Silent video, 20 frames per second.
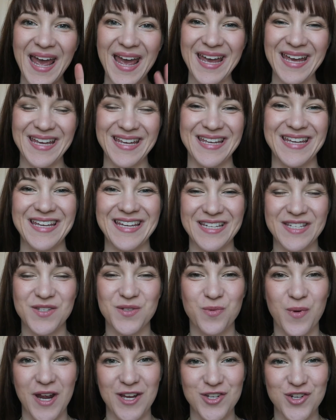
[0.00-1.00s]
Hey,
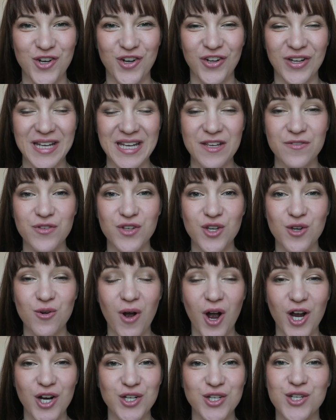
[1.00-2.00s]
it's Rachel. If
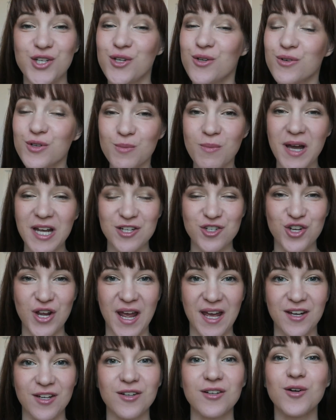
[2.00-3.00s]
you are new to my
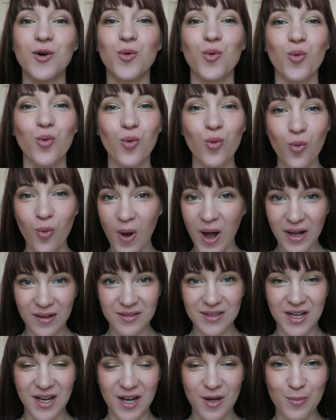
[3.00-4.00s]
channel,
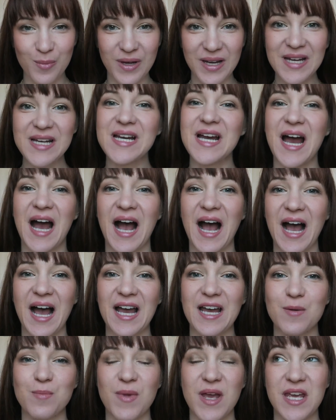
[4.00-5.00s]
welcome.
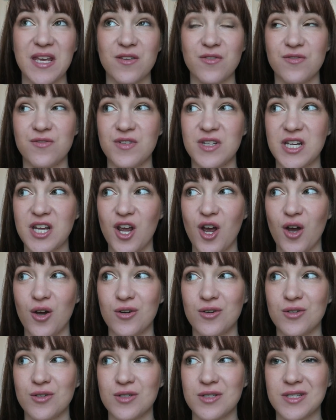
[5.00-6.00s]
I make
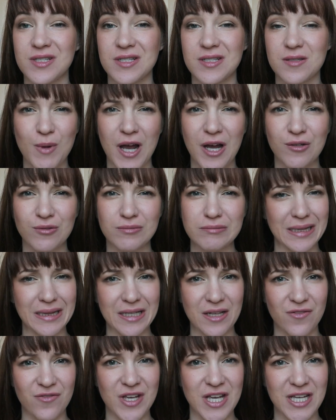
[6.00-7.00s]
videos about
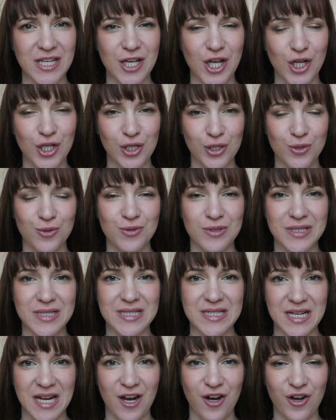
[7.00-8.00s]
living
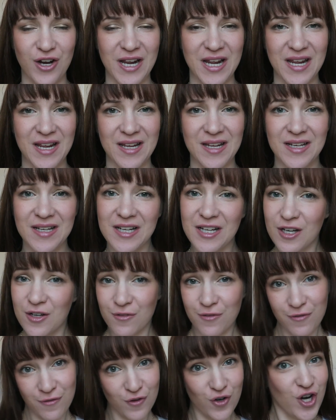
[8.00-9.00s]
gluten, dairy
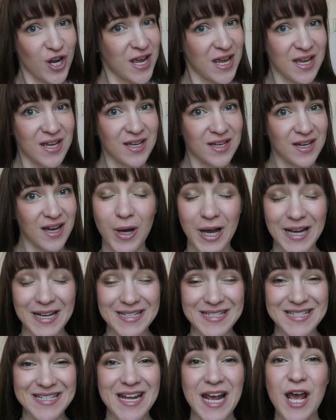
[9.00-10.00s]
free,
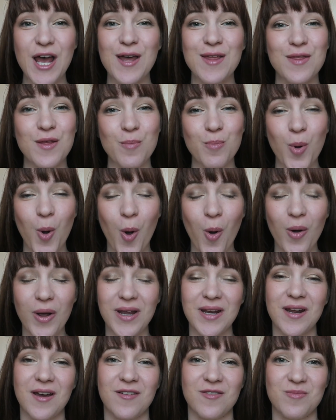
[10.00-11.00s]
but the
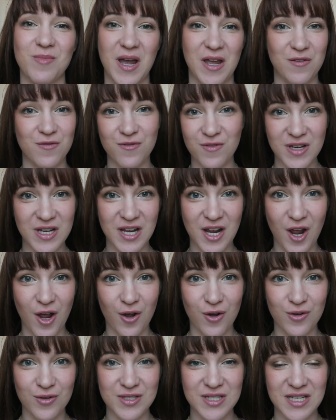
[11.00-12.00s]
point of my
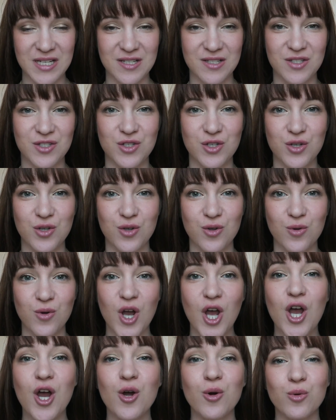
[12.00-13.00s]
videos is
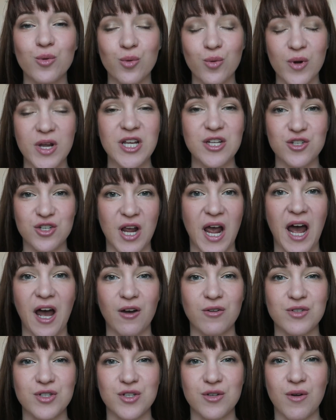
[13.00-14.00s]
to reach
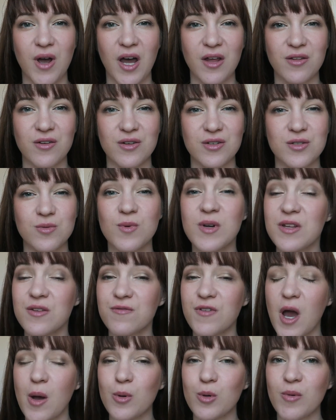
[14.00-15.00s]
out to others
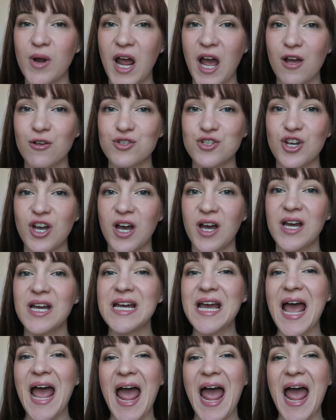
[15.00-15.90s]
with fibromyalgia